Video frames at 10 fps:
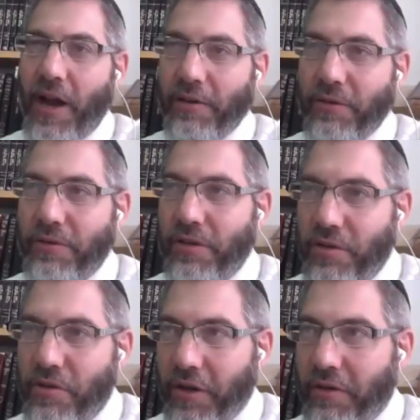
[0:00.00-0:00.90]
Achtus is
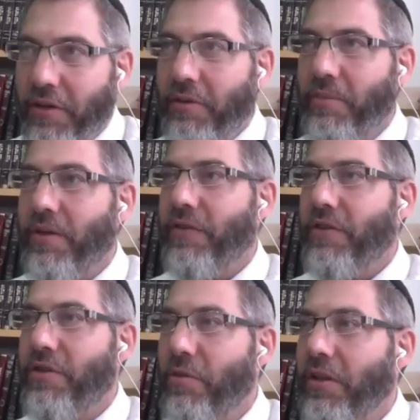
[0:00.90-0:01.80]
good, but if
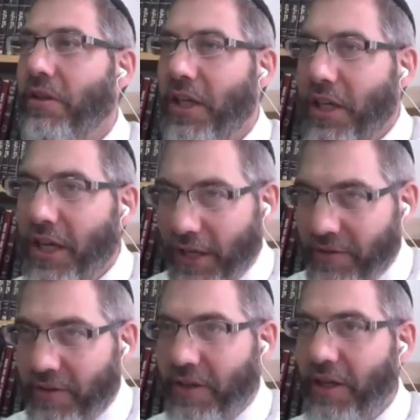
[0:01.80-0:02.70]
there's no one leading
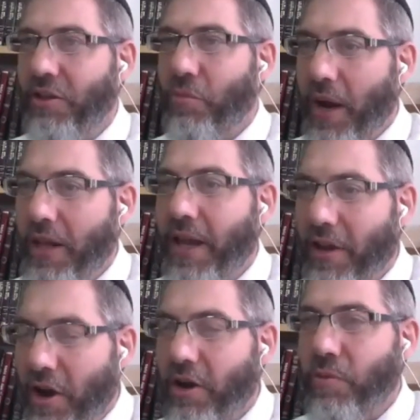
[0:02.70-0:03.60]
it in the way
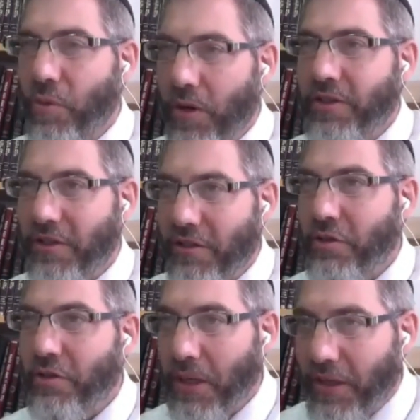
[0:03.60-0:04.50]
that God wants it
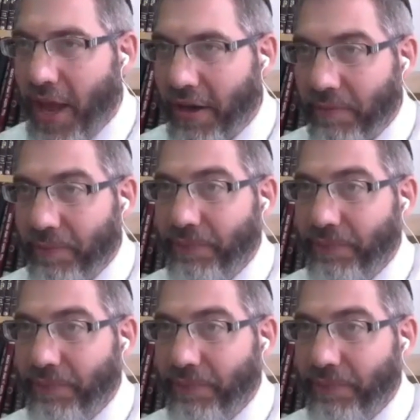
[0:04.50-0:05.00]
to be led,